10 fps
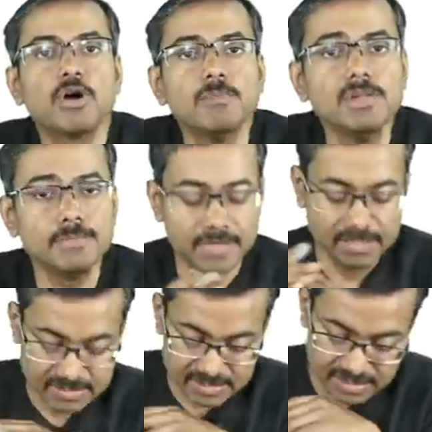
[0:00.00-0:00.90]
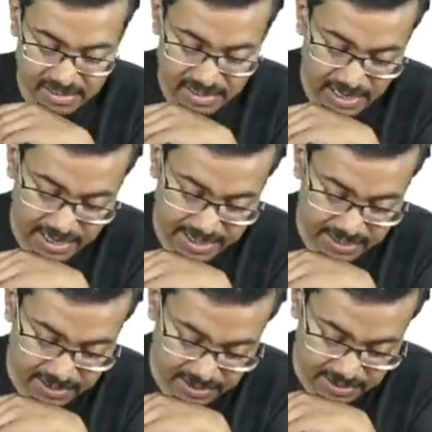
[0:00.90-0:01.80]
problem is
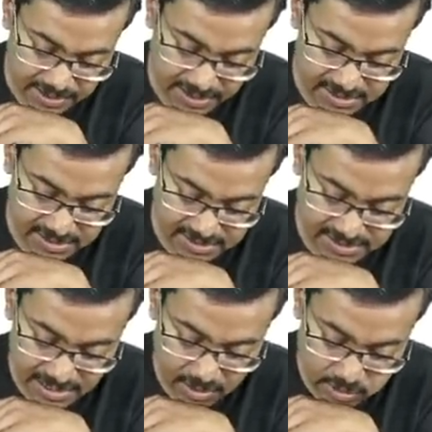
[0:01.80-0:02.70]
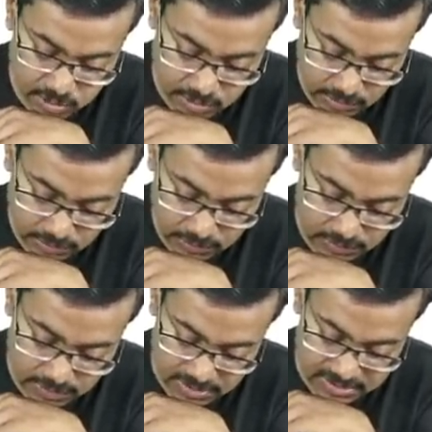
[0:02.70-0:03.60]
sunlight hits this cell also, no?
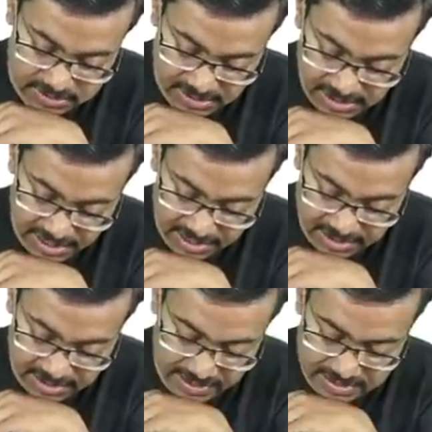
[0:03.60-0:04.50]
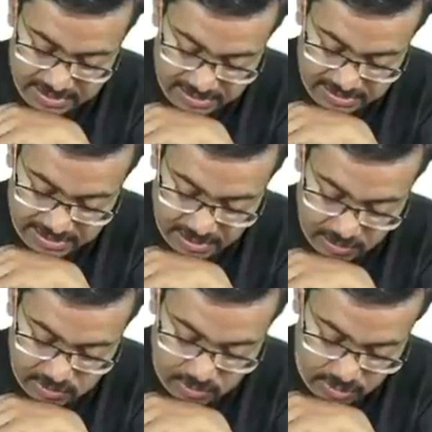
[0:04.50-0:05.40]
Sunlight hits this
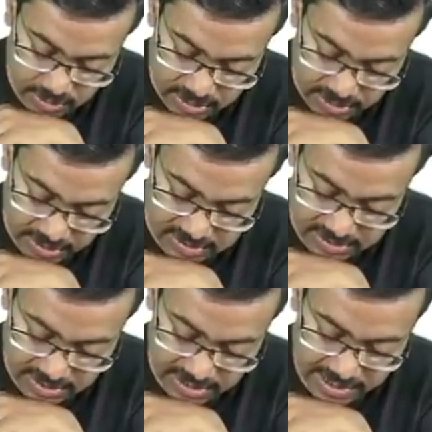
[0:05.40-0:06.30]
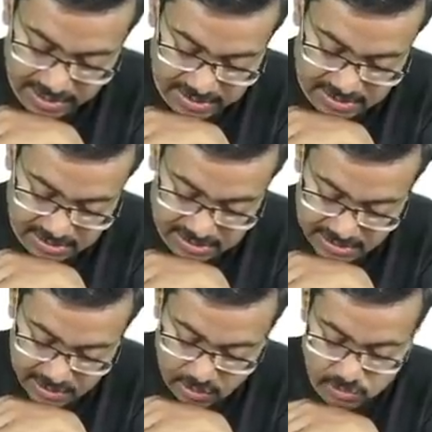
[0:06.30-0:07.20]
cell also, and sunlight hits this
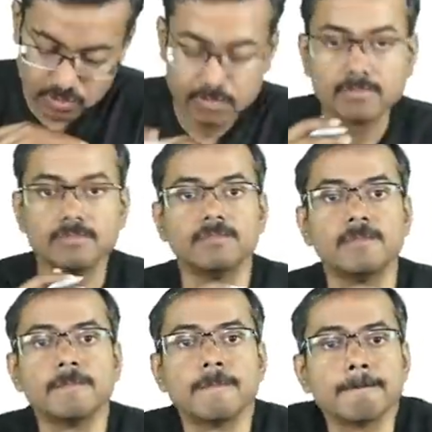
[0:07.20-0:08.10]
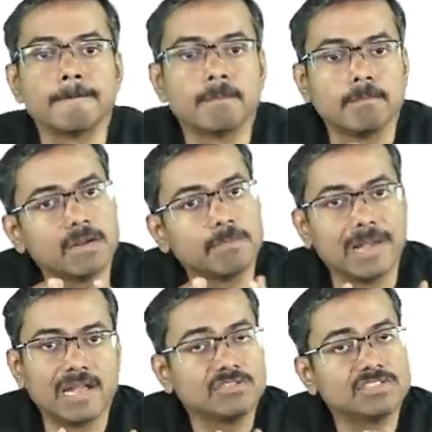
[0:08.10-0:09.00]
cell also. But
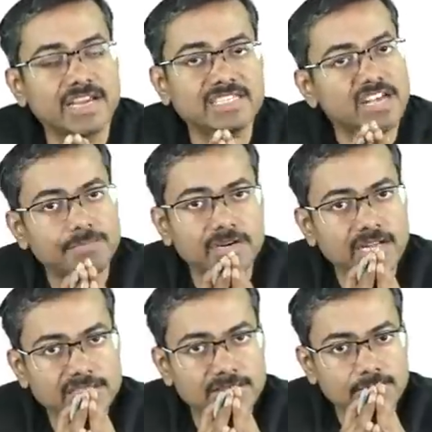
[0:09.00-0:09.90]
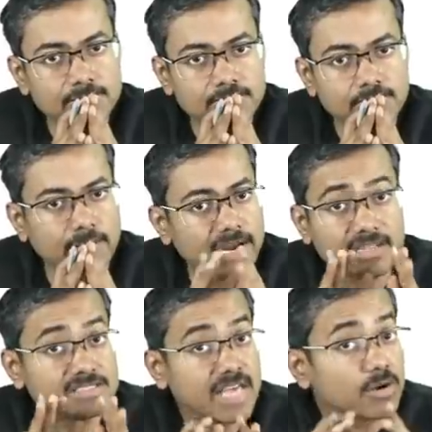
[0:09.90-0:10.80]
melanocytes have protection.
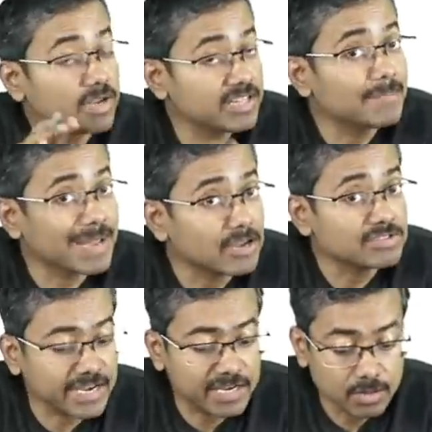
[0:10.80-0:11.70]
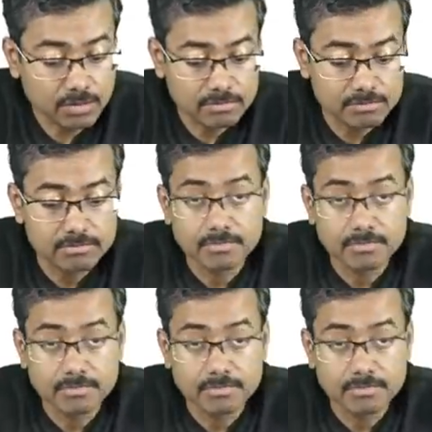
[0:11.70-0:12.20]
Melanin is there only in the melanocyte now.